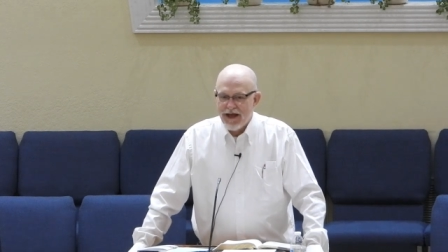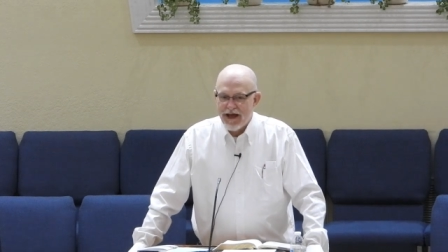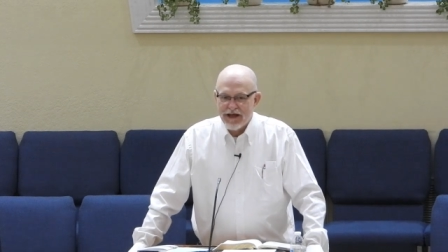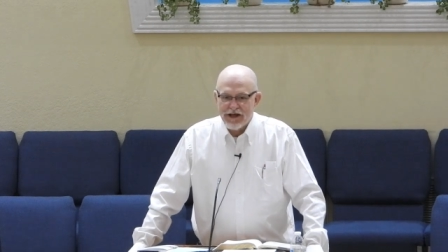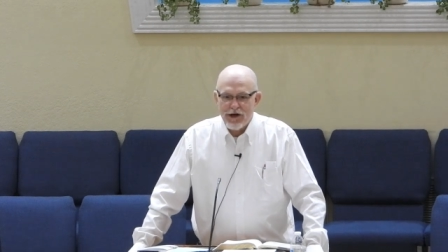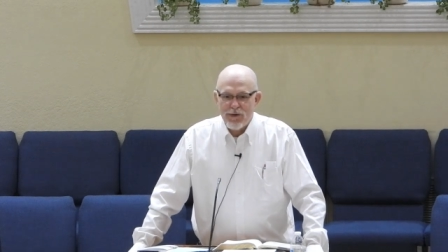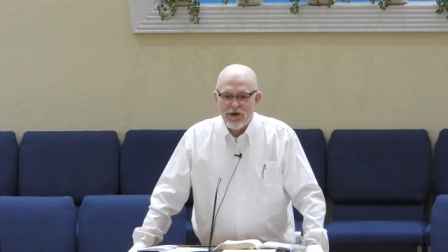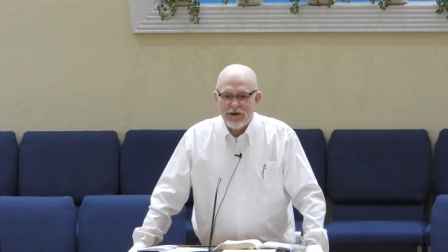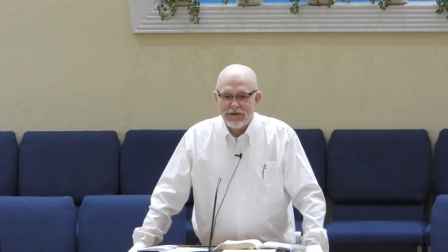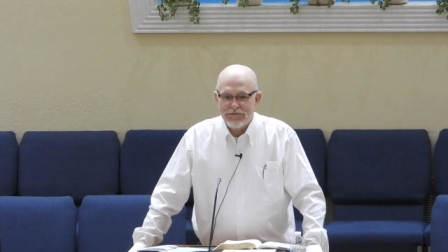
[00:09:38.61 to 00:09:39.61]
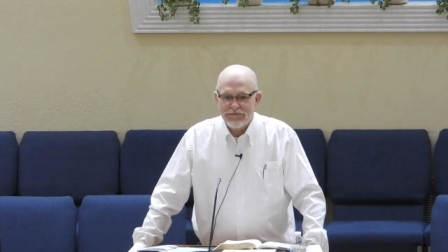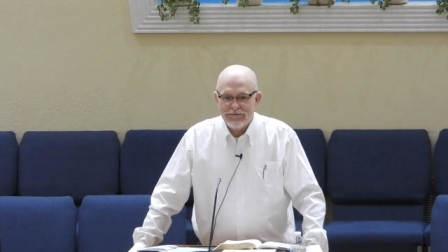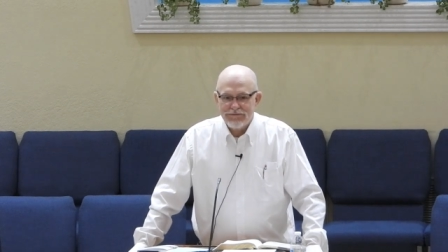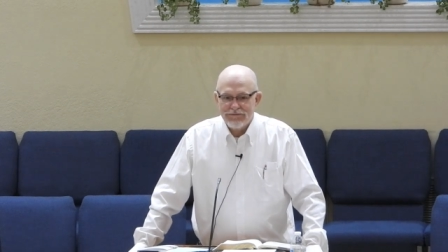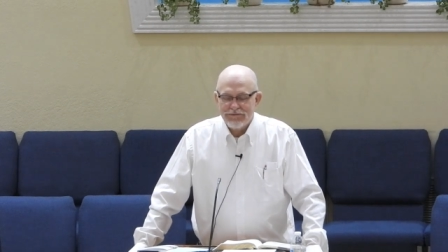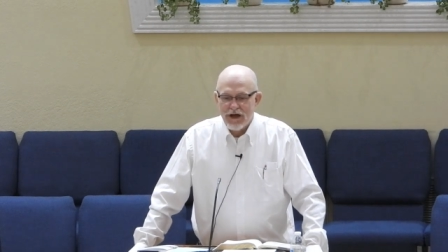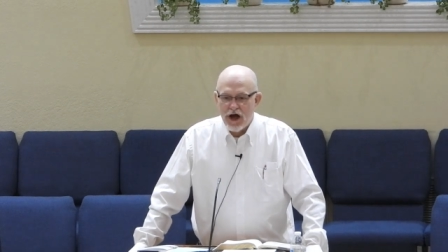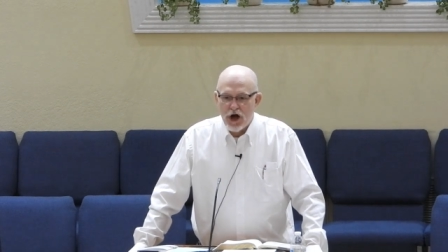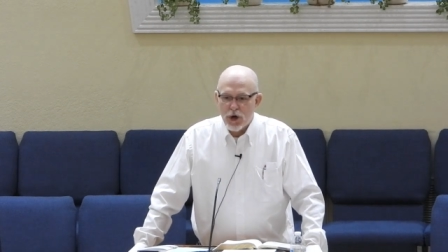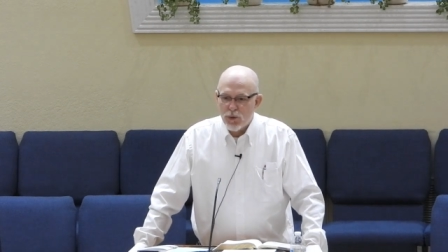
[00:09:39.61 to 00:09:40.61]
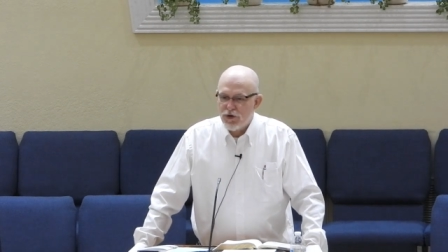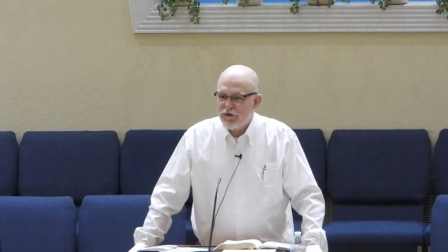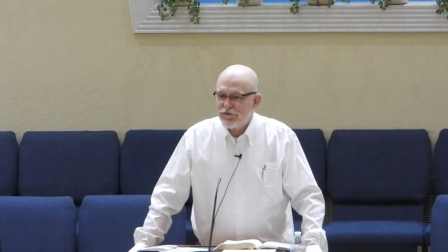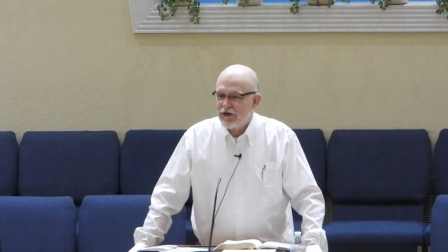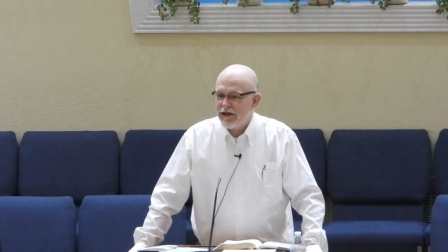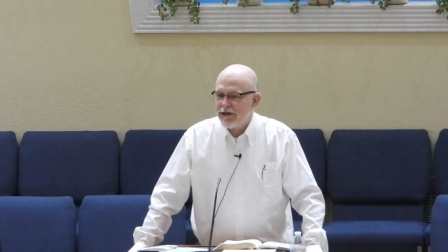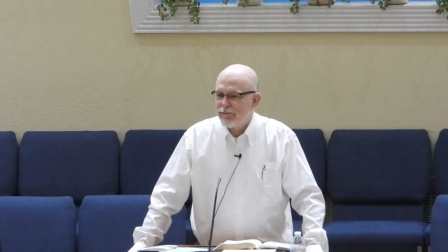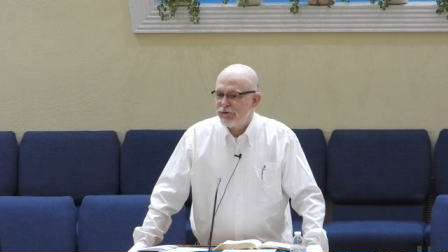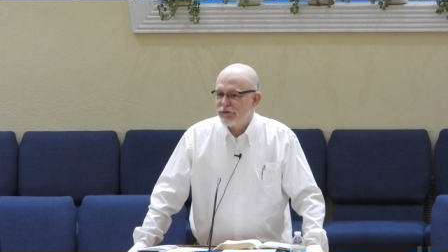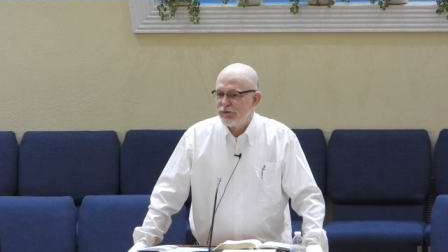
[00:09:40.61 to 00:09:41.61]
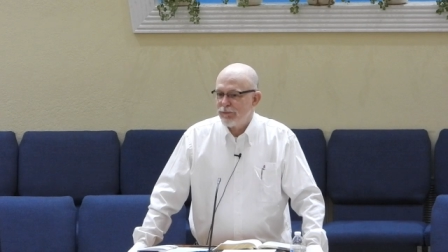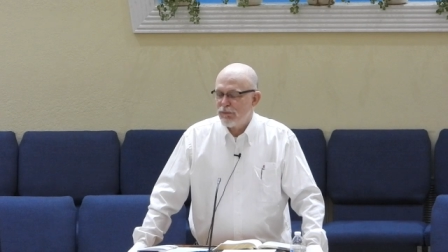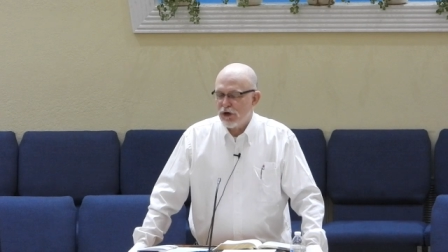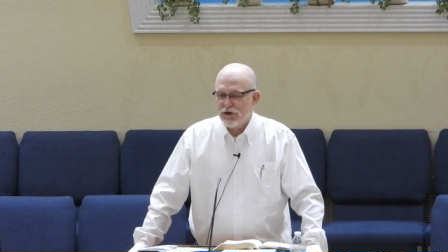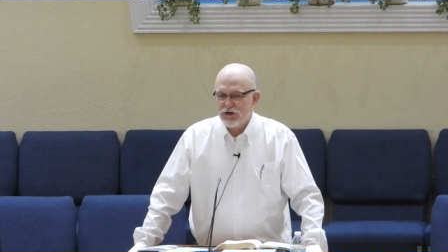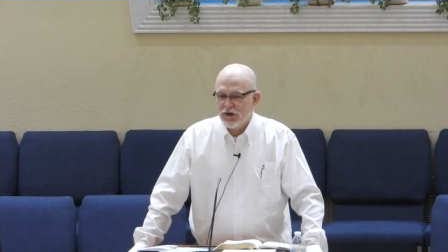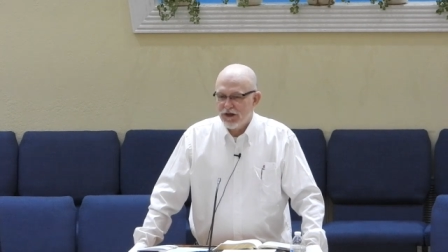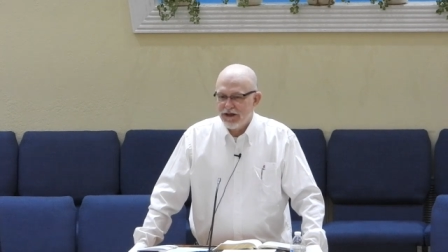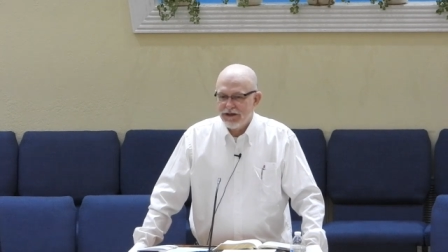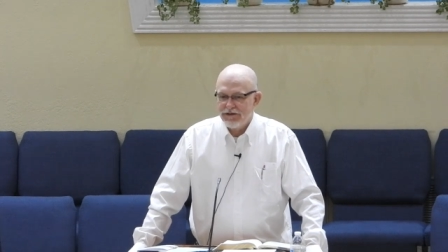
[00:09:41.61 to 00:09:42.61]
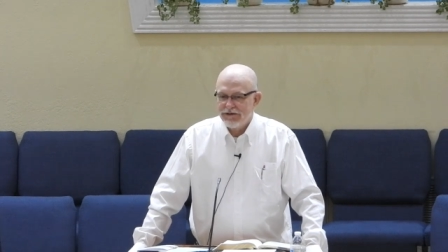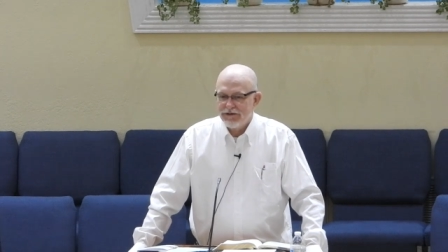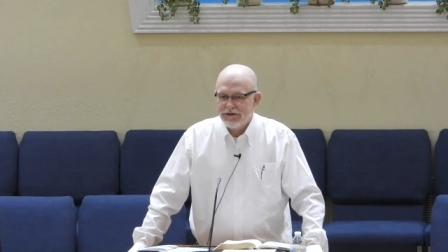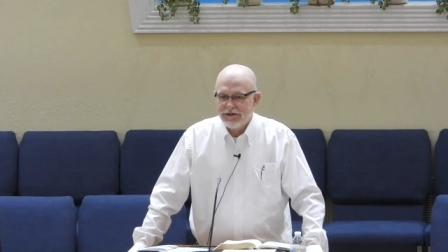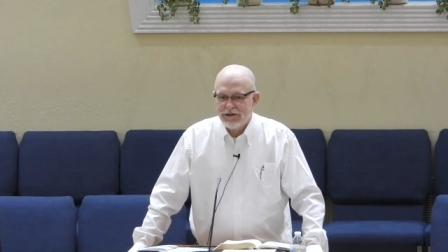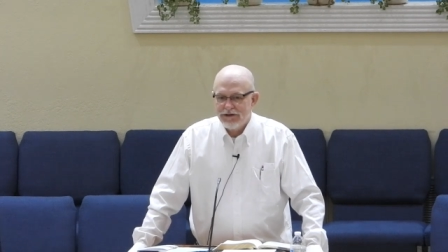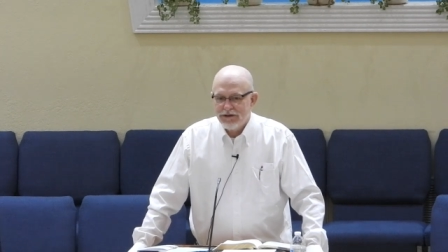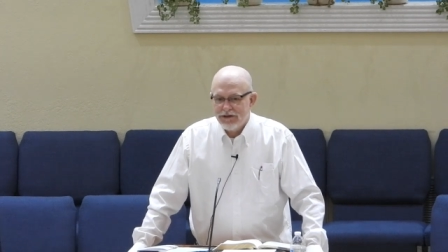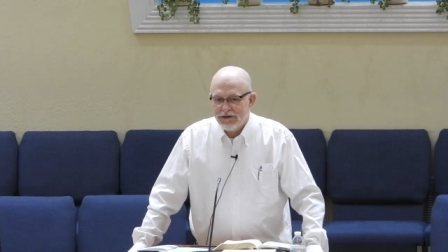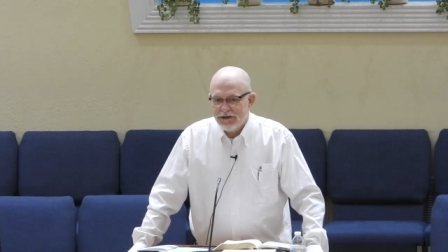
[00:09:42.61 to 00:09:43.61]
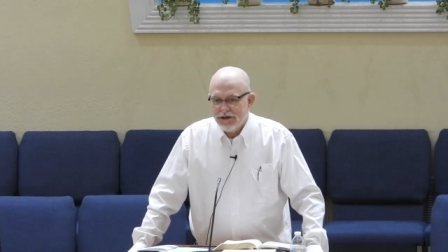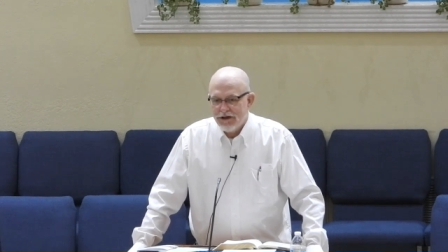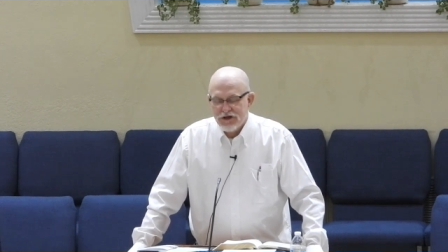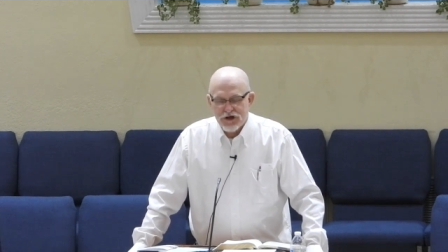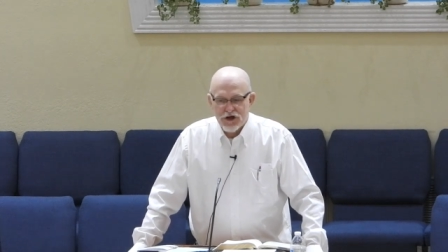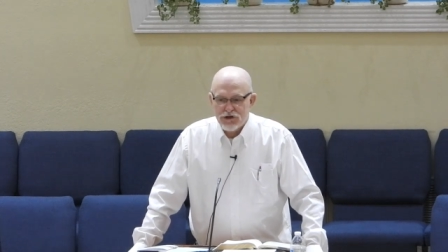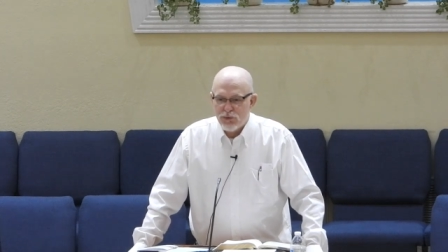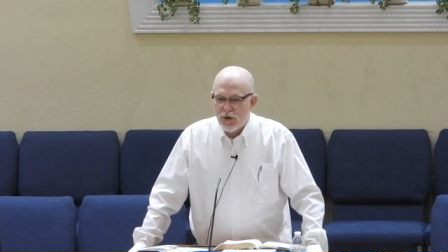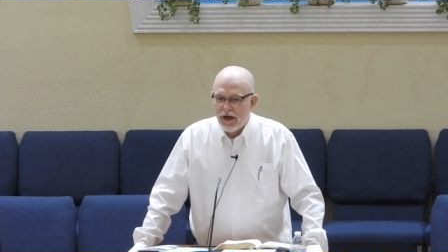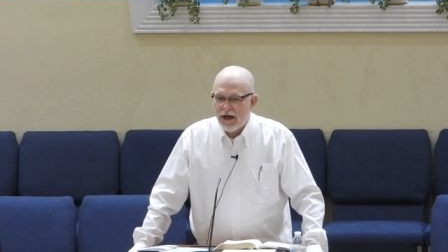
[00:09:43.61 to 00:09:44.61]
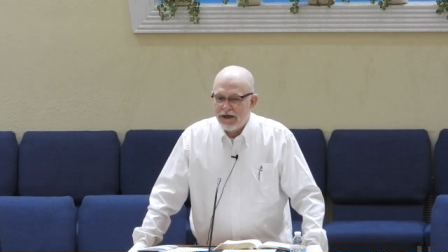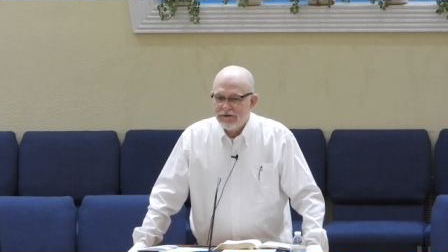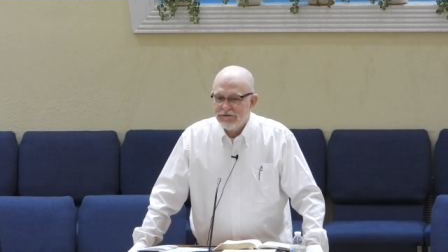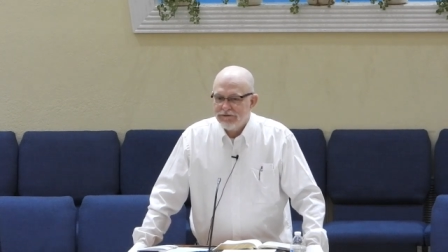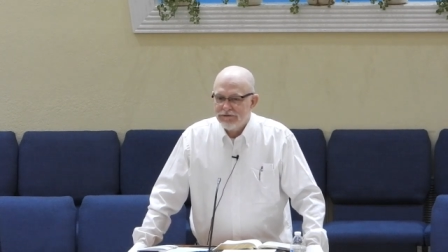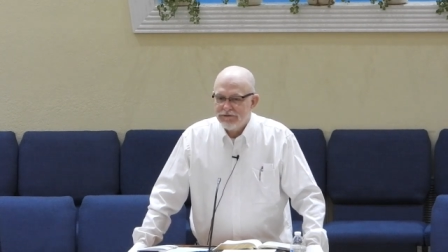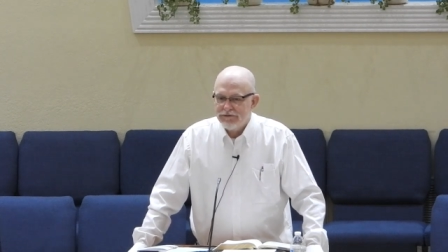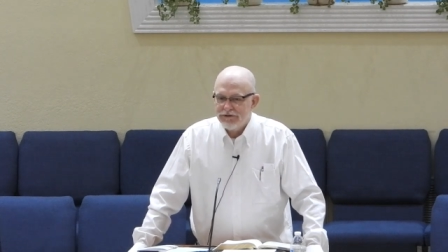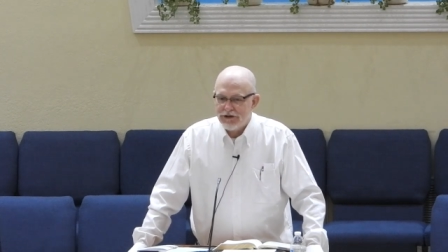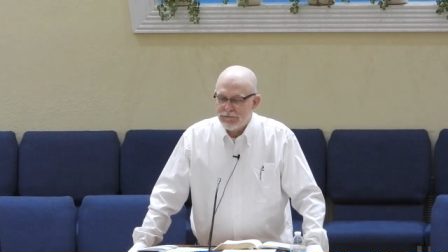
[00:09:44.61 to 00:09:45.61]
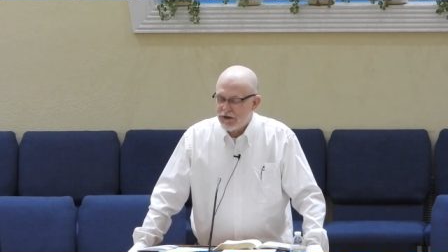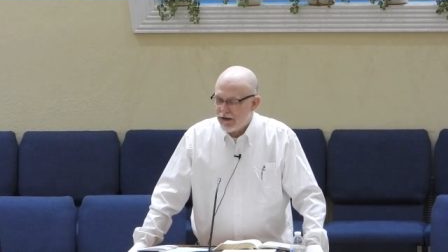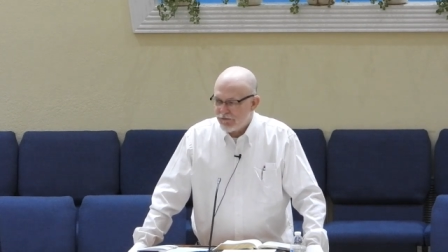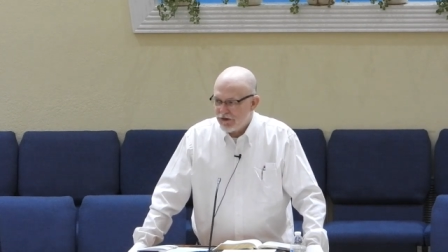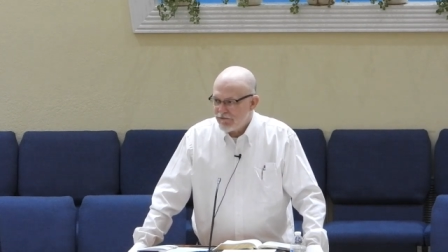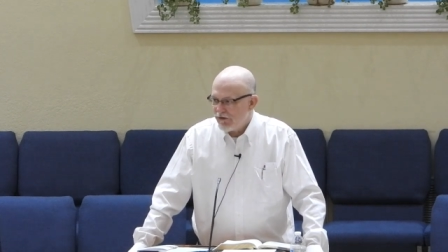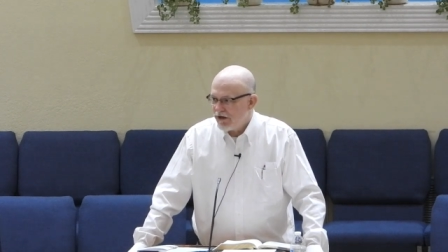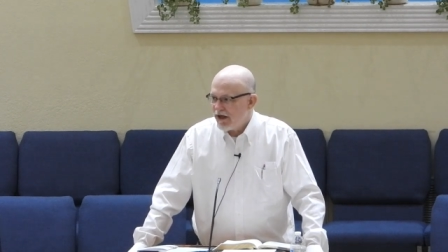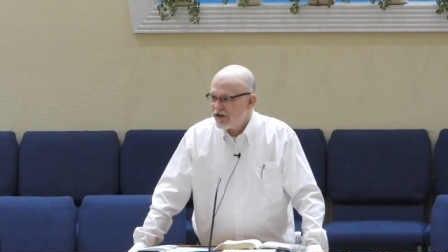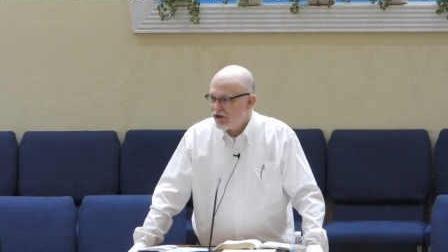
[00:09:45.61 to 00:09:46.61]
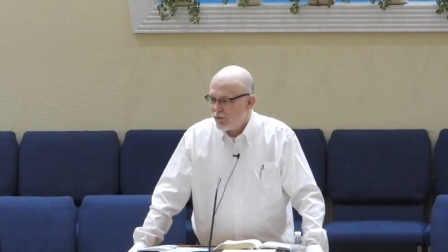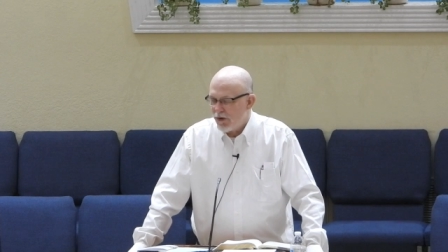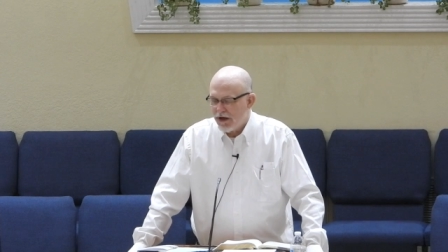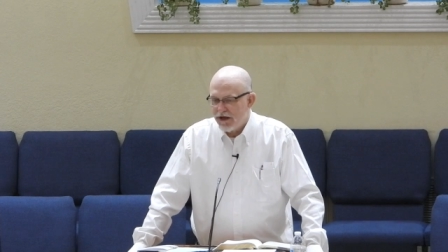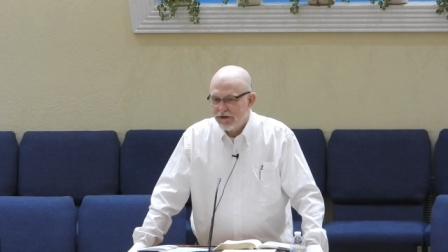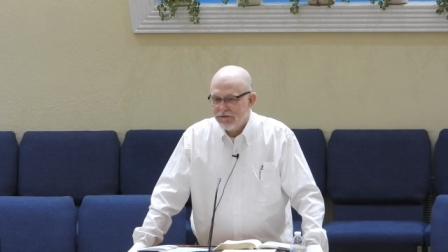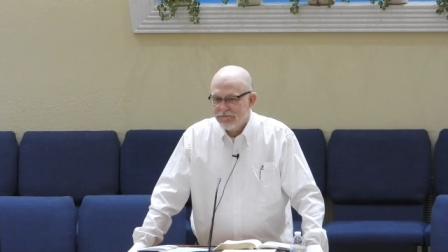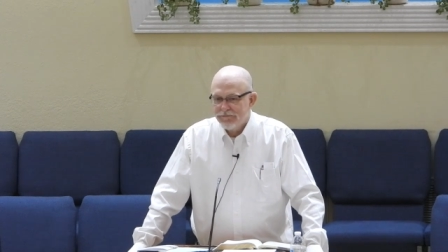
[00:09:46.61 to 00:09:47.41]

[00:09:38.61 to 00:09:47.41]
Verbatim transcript: And you know what? Our rough times, personally, church wide, sometimes even nationwide,